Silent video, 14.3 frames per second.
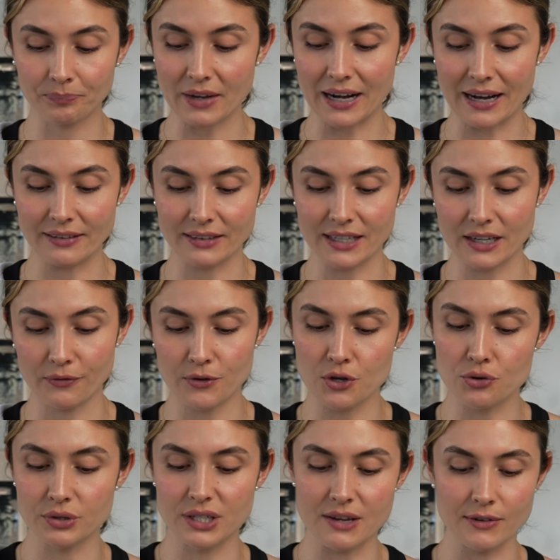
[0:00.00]
And I think if you
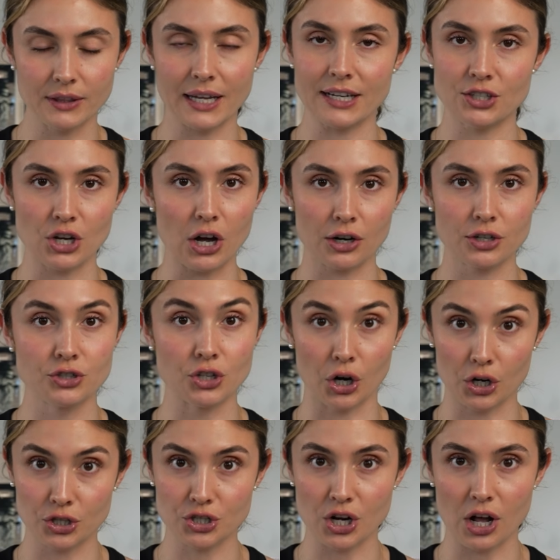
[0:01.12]
used even like dark
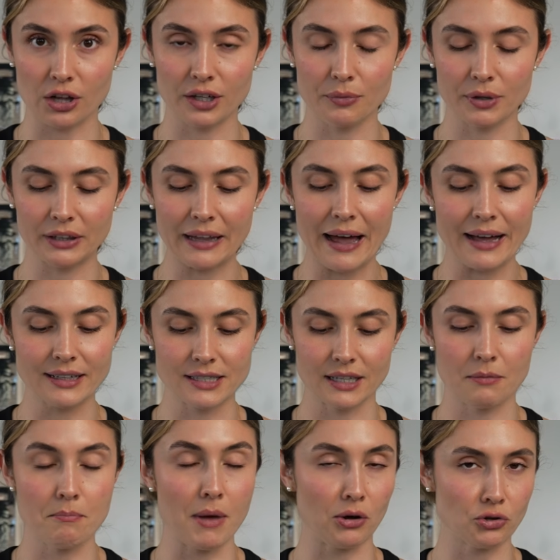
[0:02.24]
chocolate with that instead
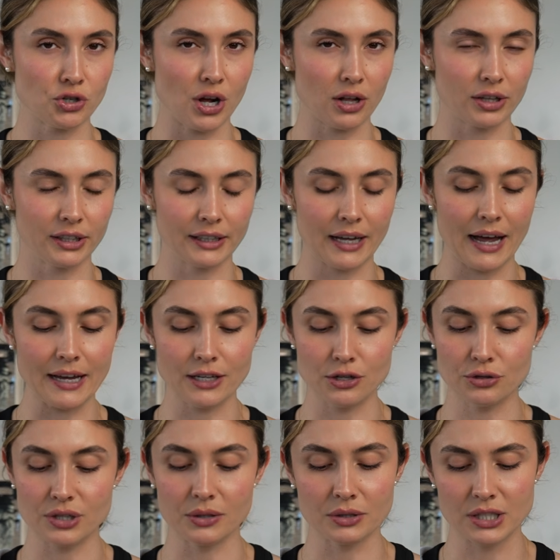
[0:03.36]
of milk chocolate like I
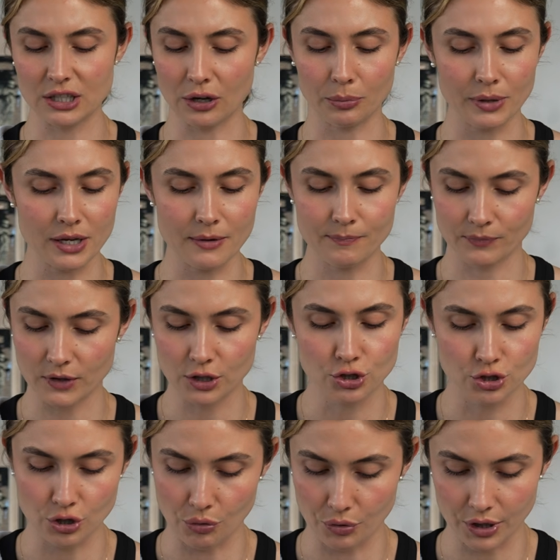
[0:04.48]
use, it would still be
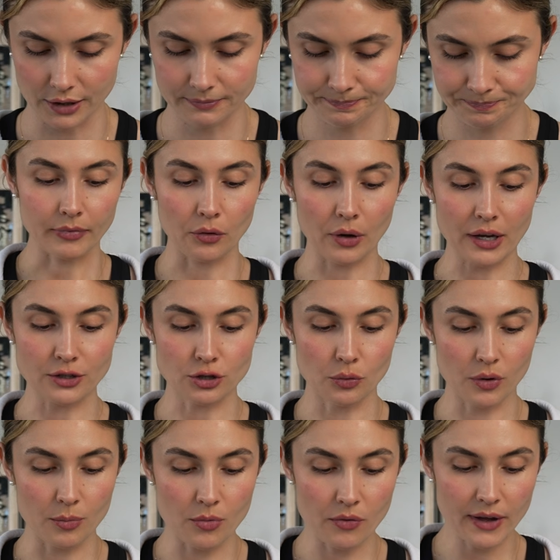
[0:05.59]
so good. Okay, so
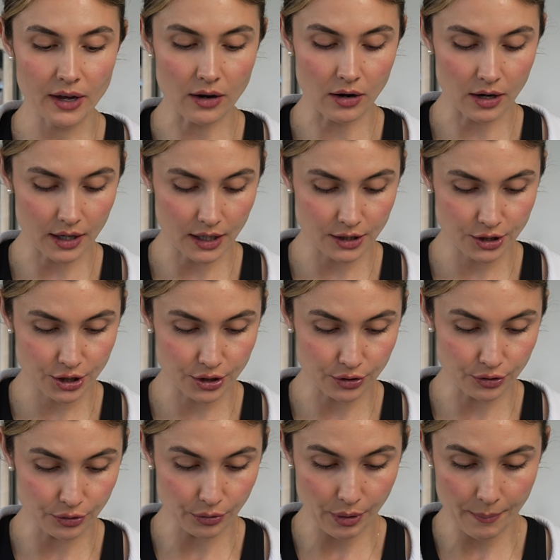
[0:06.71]
we're moving on
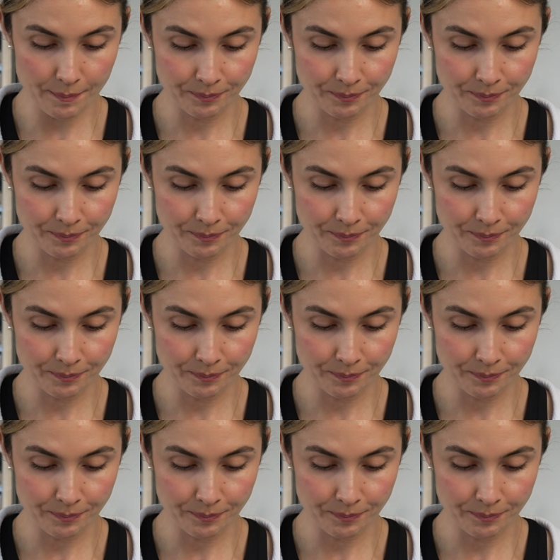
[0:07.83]
to